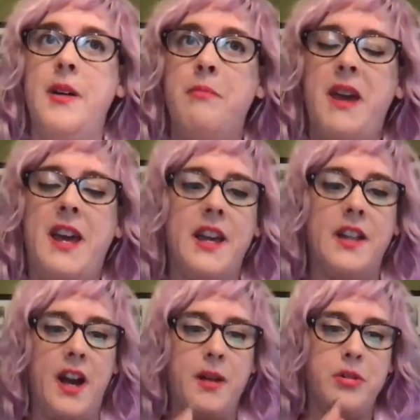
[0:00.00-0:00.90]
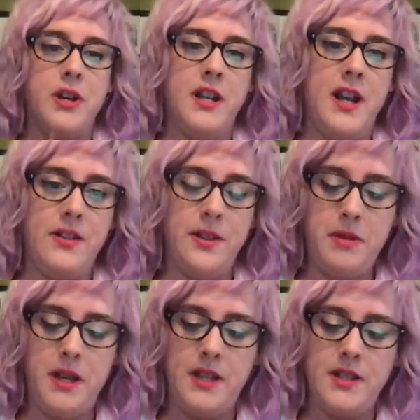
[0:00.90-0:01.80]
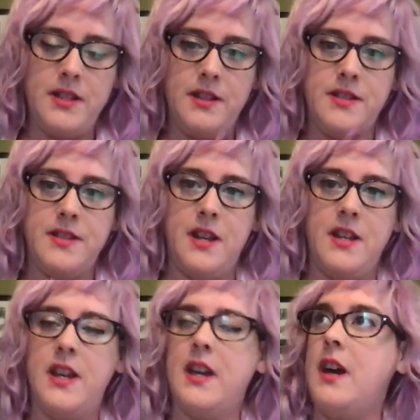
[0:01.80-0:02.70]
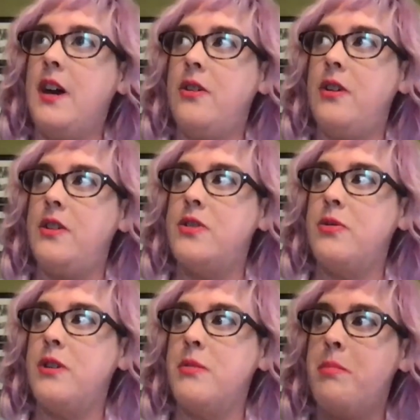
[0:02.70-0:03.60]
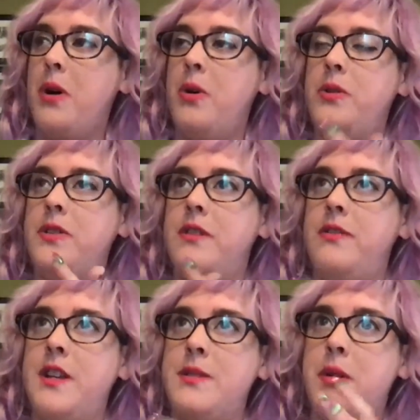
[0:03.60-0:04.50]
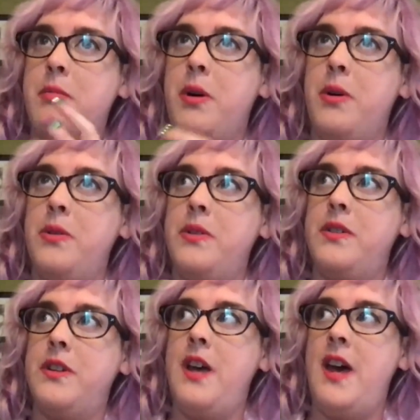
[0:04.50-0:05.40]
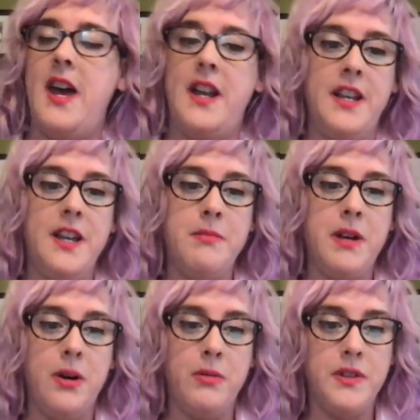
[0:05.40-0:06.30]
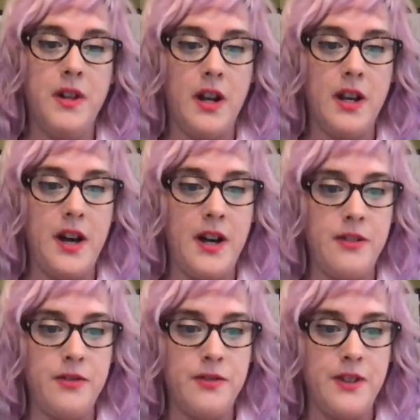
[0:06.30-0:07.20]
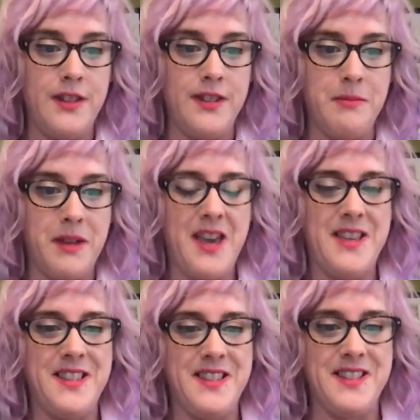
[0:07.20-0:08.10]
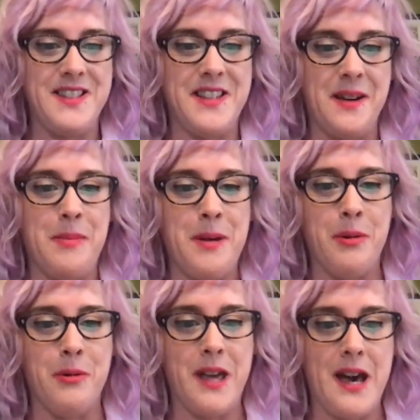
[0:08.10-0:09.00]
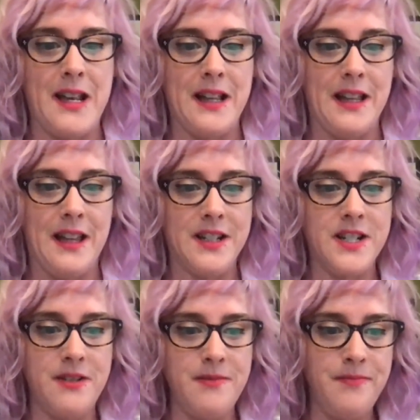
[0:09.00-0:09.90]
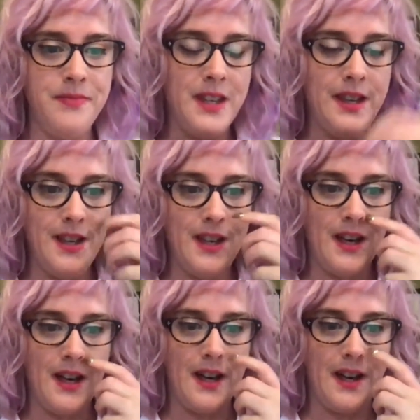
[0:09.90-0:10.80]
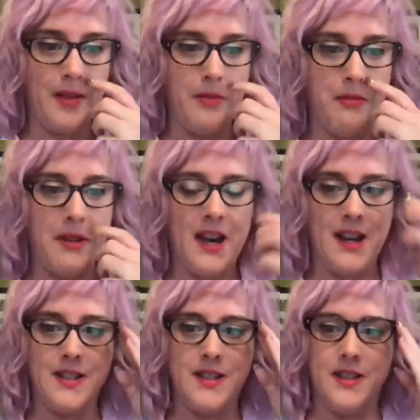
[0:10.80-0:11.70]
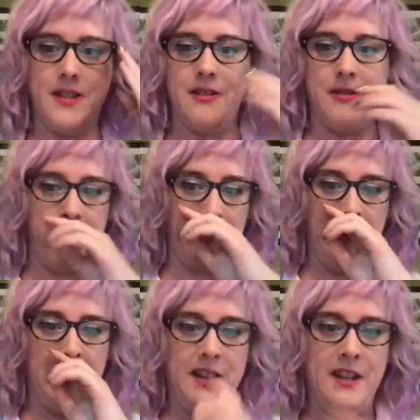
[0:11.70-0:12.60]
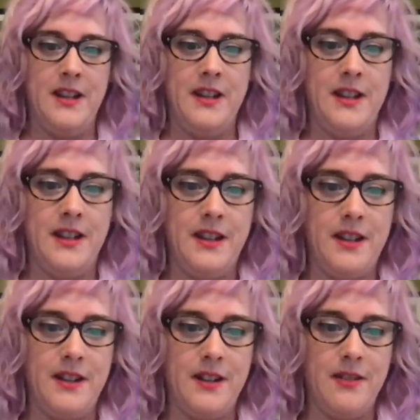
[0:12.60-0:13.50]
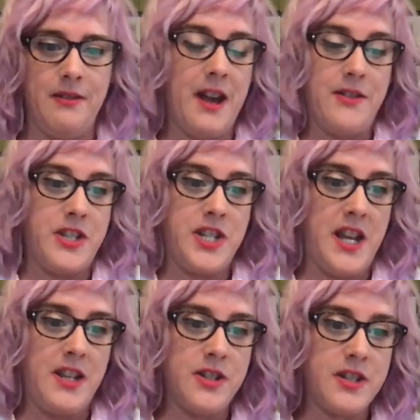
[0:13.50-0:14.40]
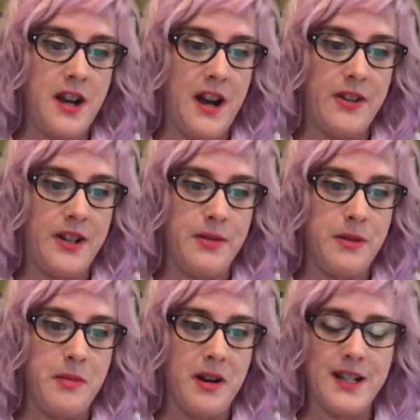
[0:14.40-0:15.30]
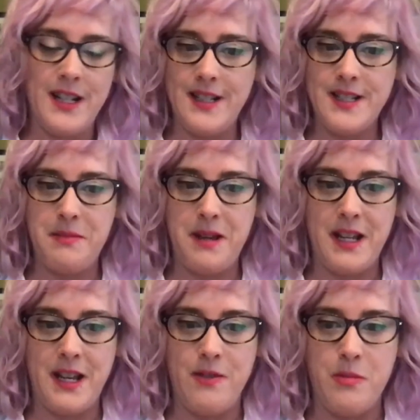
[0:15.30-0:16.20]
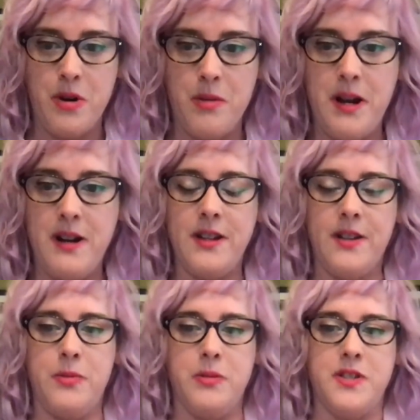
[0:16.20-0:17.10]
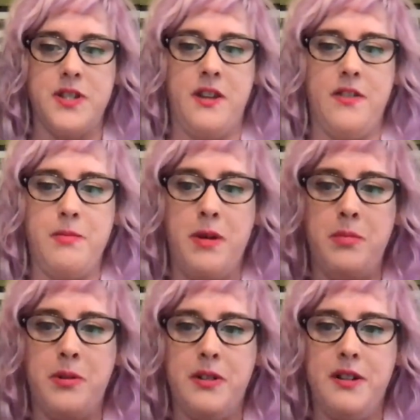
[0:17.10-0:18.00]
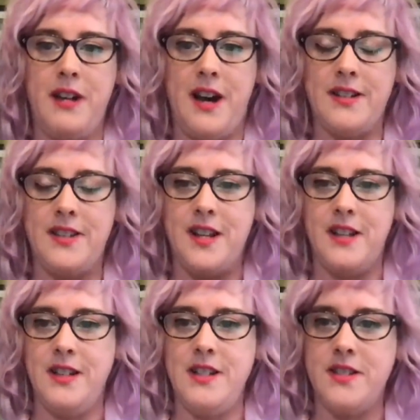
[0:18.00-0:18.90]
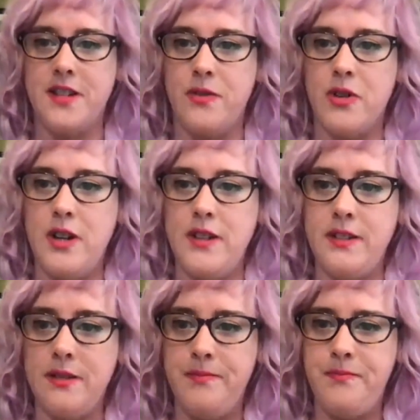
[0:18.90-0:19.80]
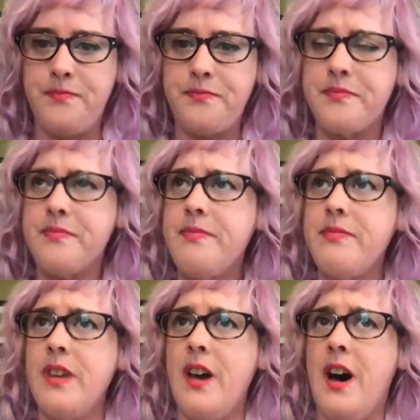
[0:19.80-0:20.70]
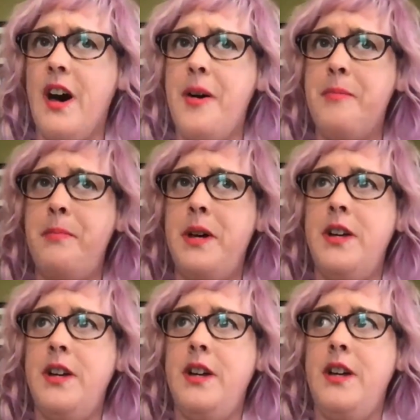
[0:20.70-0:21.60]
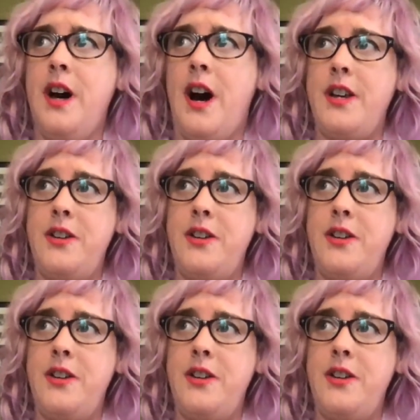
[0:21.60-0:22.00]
making a library announcement, sending out a Twitter post, a Facebook post, and an email was not enough in some cases to tell people we had a collection. Um, we had to we have to change how it is we market it to make it even more apparent because we're still having people accidentally discover us. Um, I